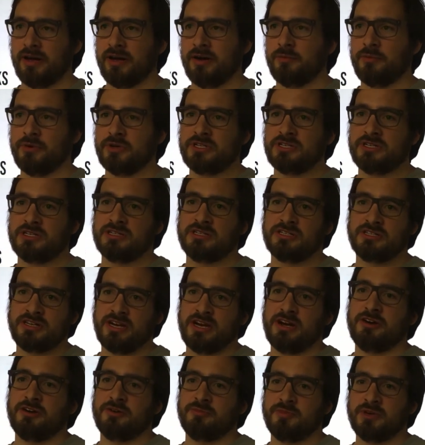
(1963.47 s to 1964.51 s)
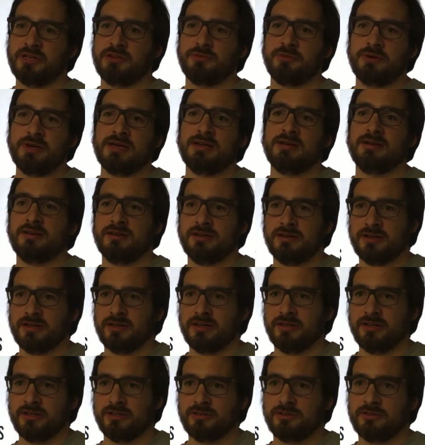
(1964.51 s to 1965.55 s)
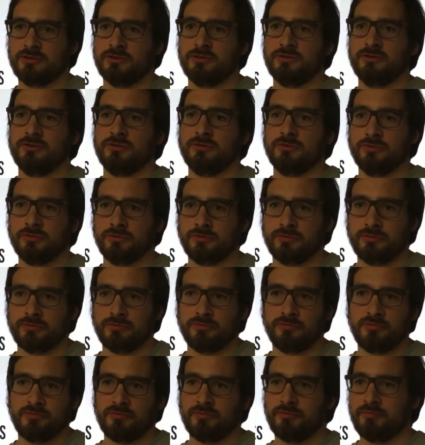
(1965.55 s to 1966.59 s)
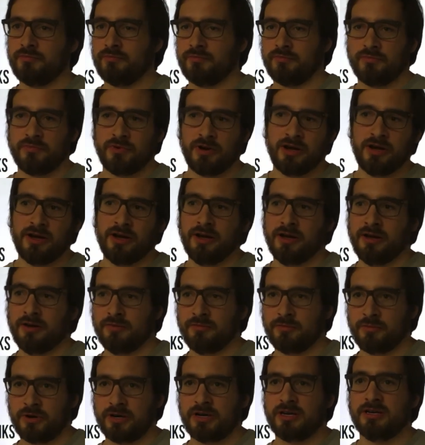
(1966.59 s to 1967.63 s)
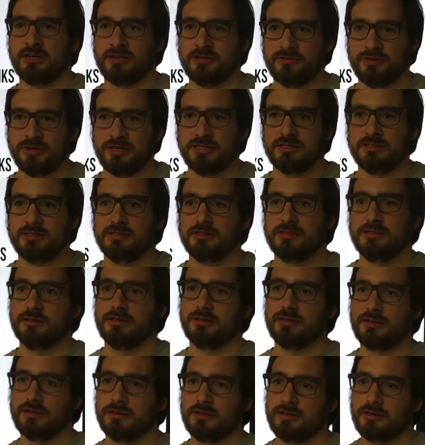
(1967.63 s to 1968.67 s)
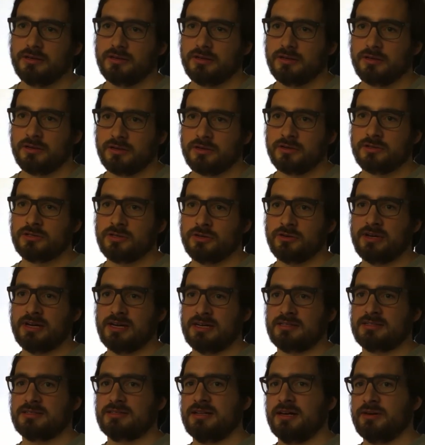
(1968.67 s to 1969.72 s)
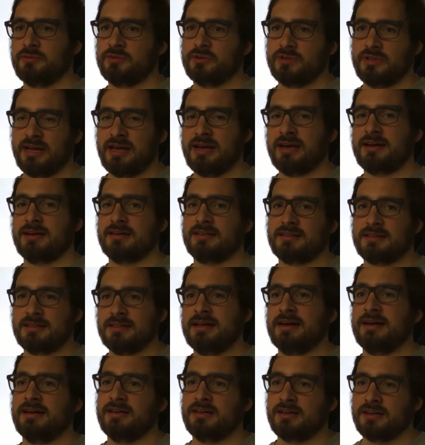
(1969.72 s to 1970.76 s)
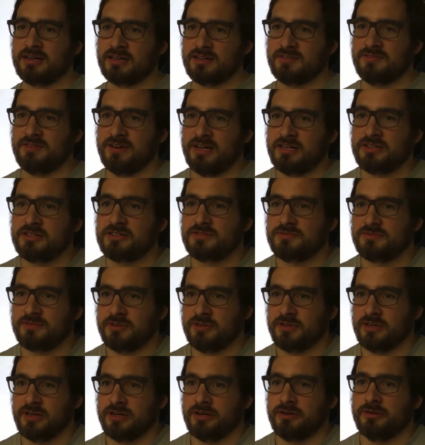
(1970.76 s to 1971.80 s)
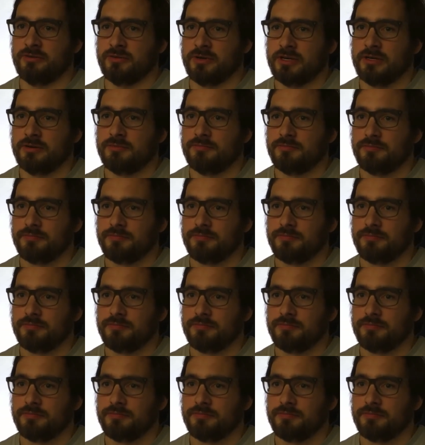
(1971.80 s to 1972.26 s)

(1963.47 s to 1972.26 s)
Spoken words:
which is shared between the two working trees. So yes, that would act like a Git fetch for the other one.